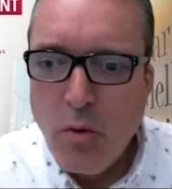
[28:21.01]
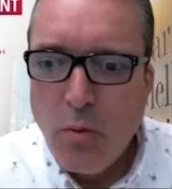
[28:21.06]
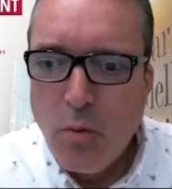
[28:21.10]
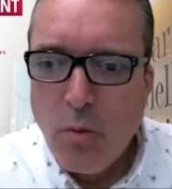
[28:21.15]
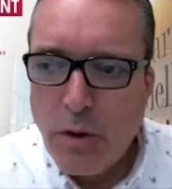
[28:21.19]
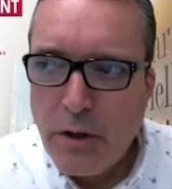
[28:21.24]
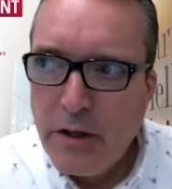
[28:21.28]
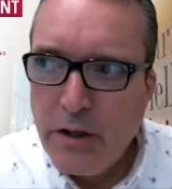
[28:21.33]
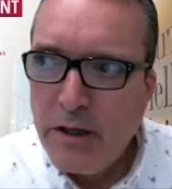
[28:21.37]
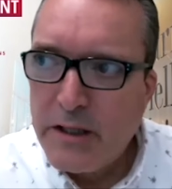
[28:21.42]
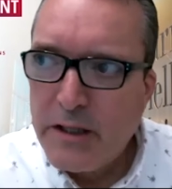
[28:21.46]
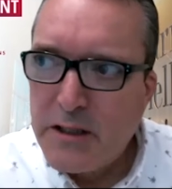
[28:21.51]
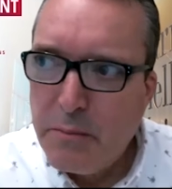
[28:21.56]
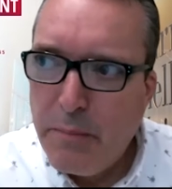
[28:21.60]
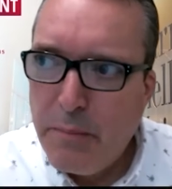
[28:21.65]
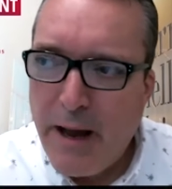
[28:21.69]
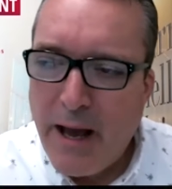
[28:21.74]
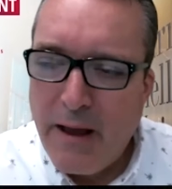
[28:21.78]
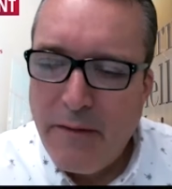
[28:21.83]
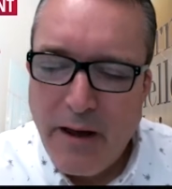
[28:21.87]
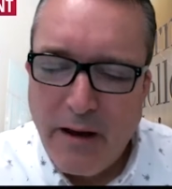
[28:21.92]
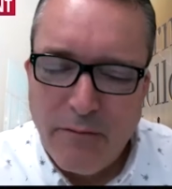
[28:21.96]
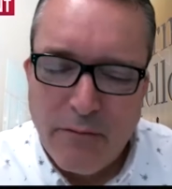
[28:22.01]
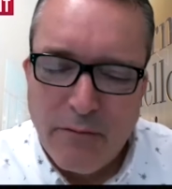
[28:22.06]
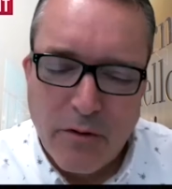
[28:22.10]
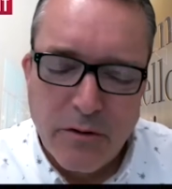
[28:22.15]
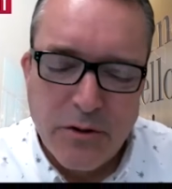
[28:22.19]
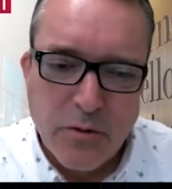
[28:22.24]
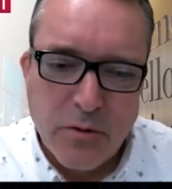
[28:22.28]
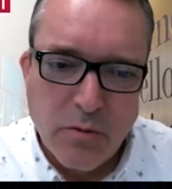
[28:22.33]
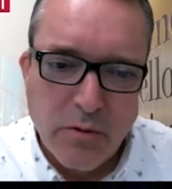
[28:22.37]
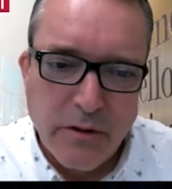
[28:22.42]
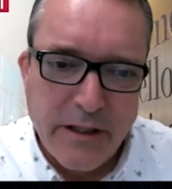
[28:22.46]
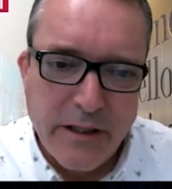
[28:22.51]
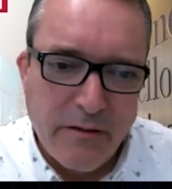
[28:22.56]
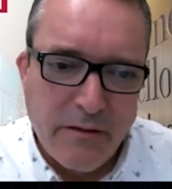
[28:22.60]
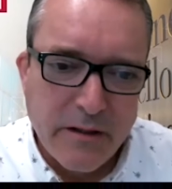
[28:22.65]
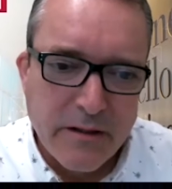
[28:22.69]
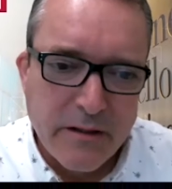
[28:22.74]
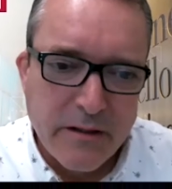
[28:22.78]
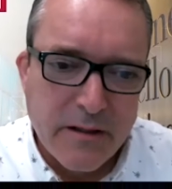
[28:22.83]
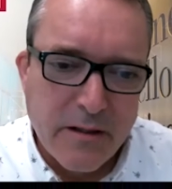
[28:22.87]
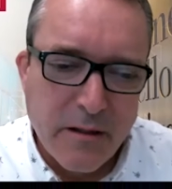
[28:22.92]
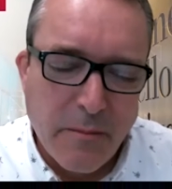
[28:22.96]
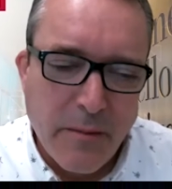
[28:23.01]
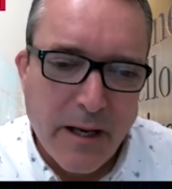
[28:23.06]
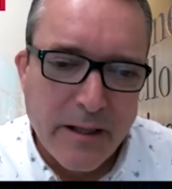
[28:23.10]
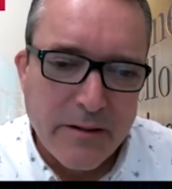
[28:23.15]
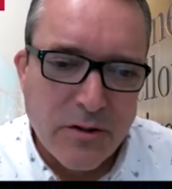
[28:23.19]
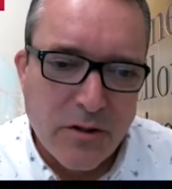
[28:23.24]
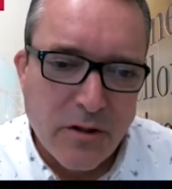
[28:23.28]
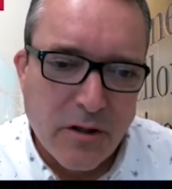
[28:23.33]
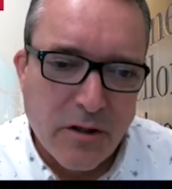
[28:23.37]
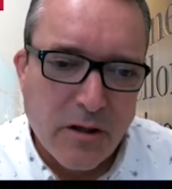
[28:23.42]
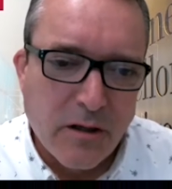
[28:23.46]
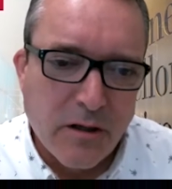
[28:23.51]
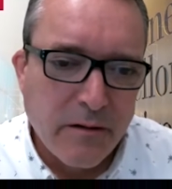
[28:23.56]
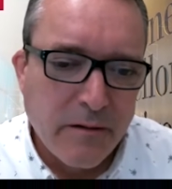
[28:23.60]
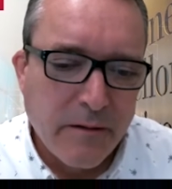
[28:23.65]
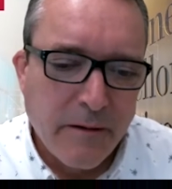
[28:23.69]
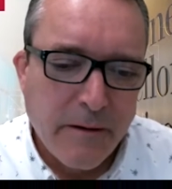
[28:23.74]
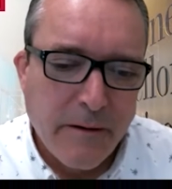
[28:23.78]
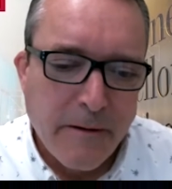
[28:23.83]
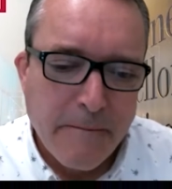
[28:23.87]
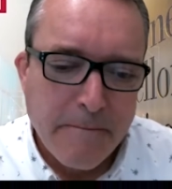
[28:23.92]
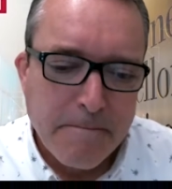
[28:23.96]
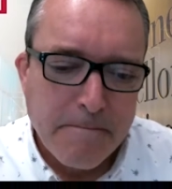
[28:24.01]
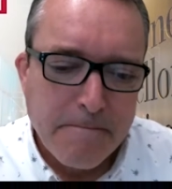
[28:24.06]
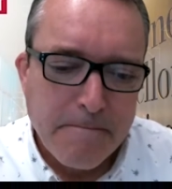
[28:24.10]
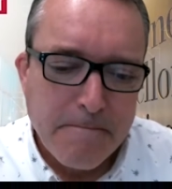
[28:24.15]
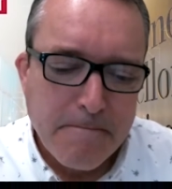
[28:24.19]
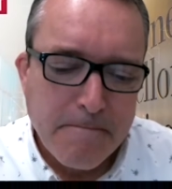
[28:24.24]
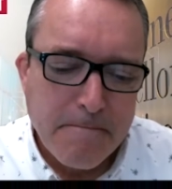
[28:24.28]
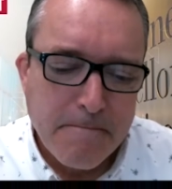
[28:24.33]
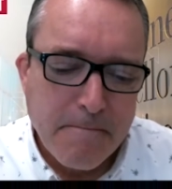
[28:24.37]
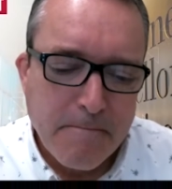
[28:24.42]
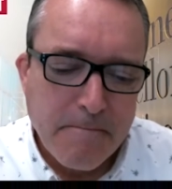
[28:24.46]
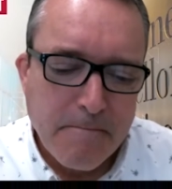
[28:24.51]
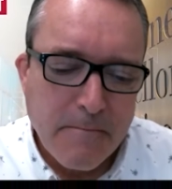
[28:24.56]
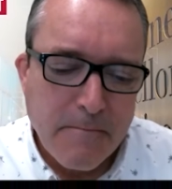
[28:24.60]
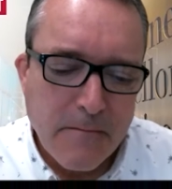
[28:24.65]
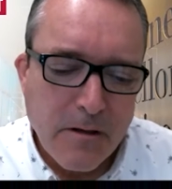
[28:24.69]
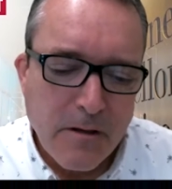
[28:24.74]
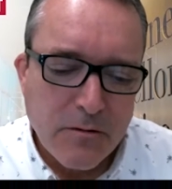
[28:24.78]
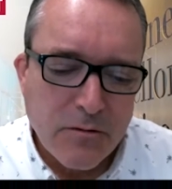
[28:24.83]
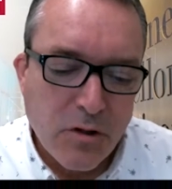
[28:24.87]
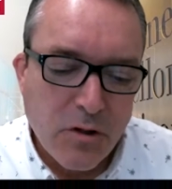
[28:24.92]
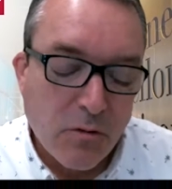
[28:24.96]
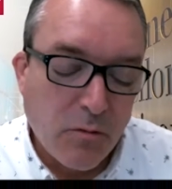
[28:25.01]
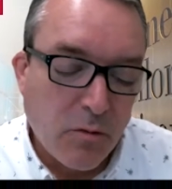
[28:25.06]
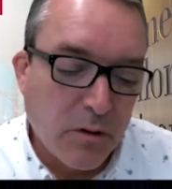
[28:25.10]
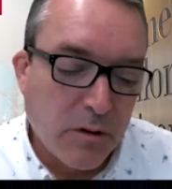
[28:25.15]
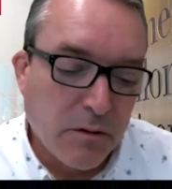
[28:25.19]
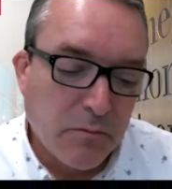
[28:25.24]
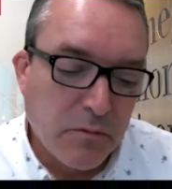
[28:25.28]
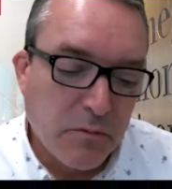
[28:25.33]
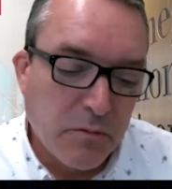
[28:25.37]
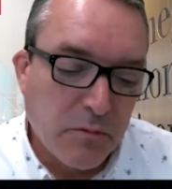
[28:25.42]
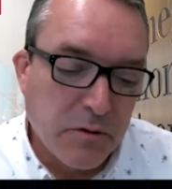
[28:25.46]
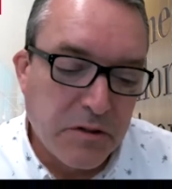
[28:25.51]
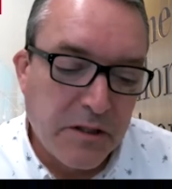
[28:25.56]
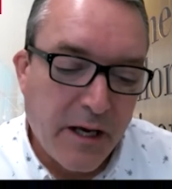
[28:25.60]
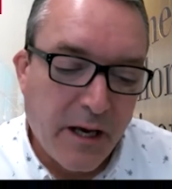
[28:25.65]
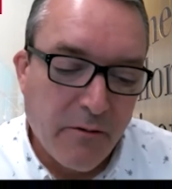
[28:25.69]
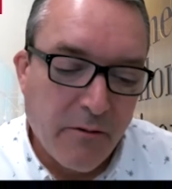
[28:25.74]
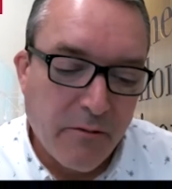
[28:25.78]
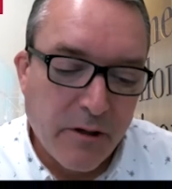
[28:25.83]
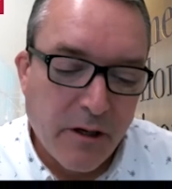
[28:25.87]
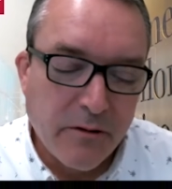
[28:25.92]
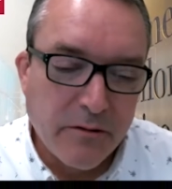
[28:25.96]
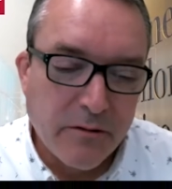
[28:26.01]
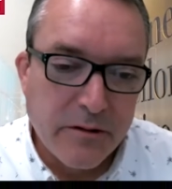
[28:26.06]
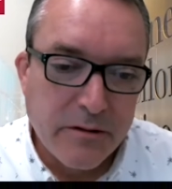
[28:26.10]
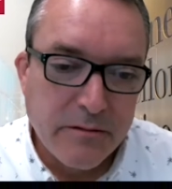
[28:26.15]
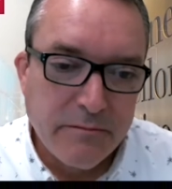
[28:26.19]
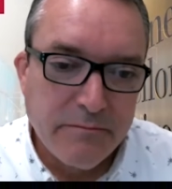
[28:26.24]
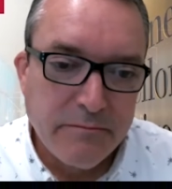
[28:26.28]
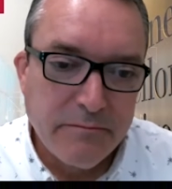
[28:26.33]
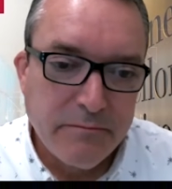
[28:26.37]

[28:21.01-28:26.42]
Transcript: We're going to expand that virtually this semester. So we'll see how it goes.